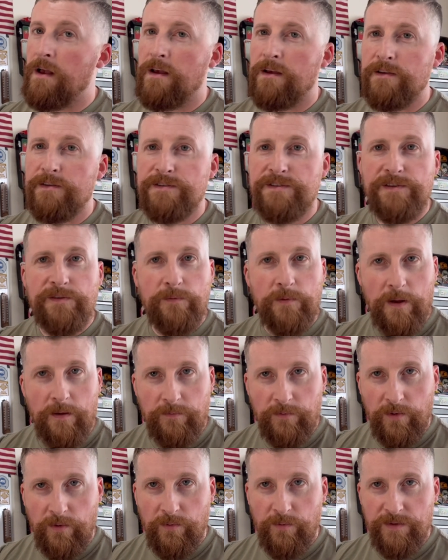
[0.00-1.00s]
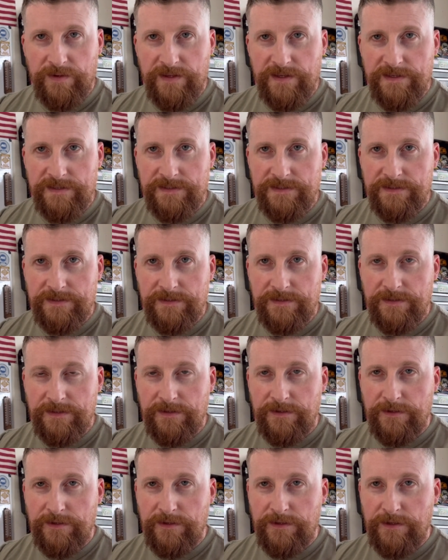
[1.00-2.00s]
See where I'm going with this?
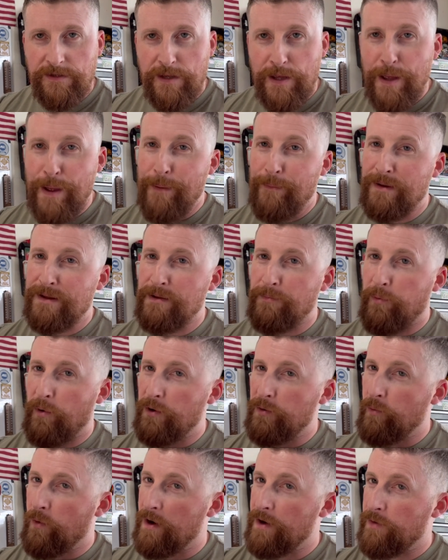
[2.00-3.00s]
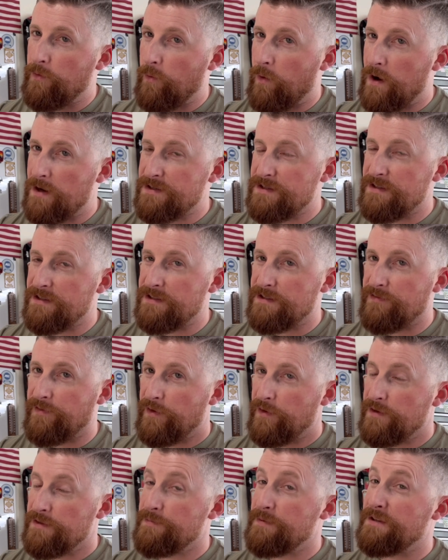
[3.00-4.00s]
But the point why you're watching this
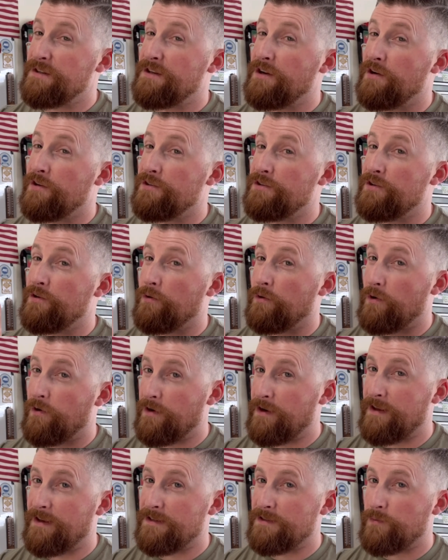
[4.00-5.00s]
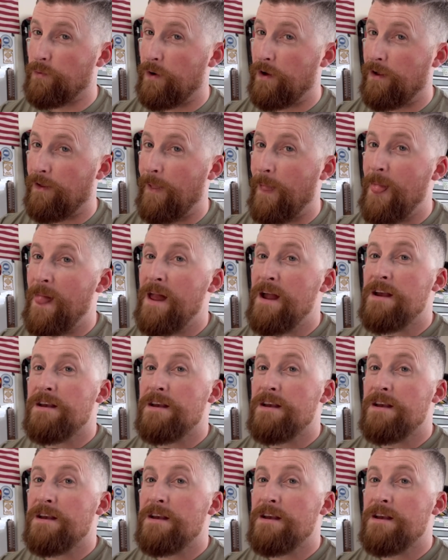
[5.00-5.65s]
video is because you're learning as well.